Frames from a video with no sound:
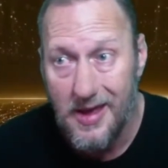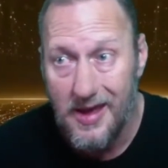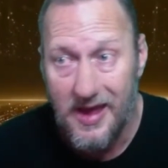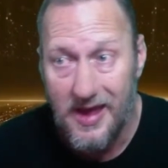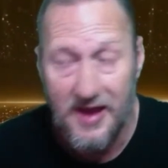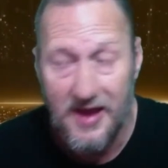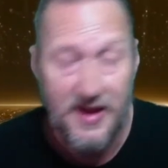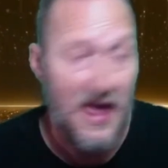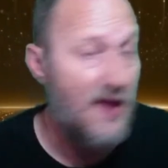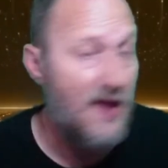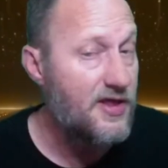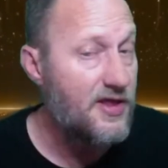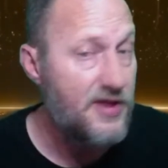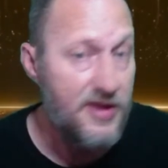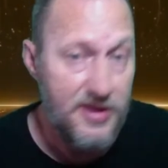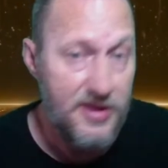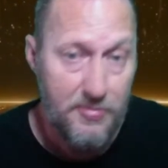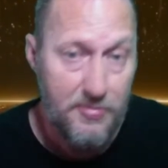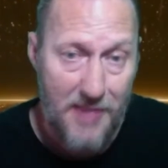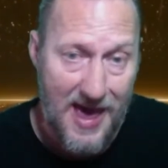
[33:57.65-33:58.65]
And now that
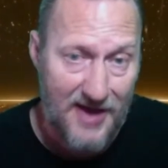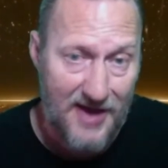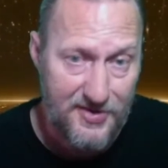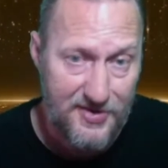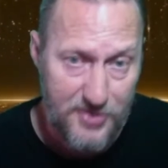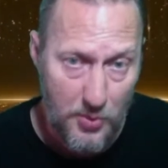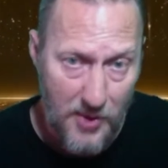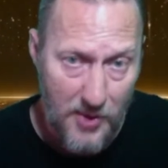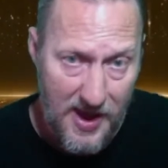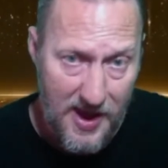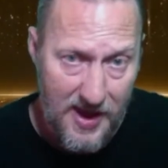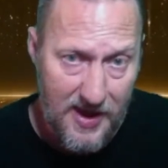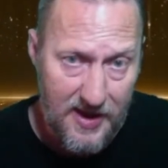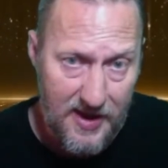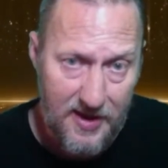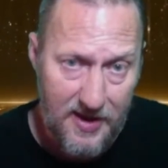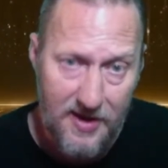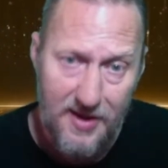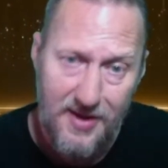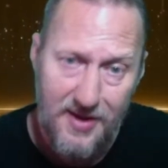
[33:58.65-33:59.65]
he's passed away,
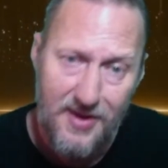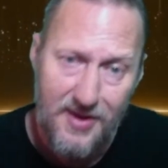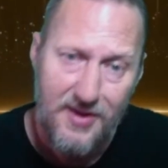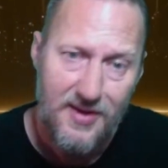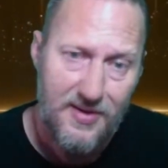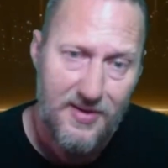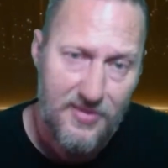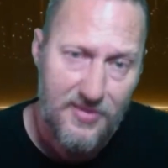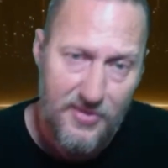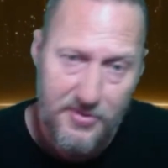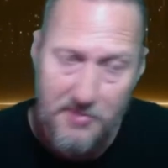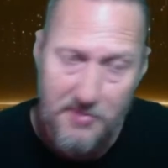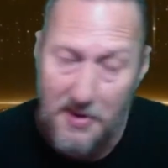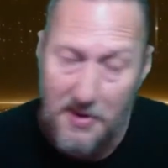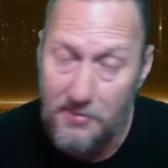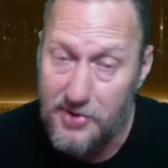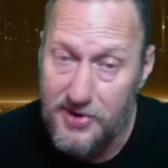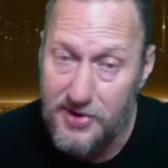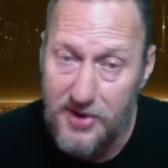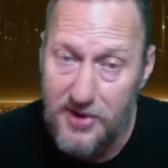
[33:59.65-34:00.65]
those
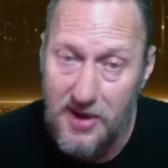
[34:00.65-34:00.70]
memories live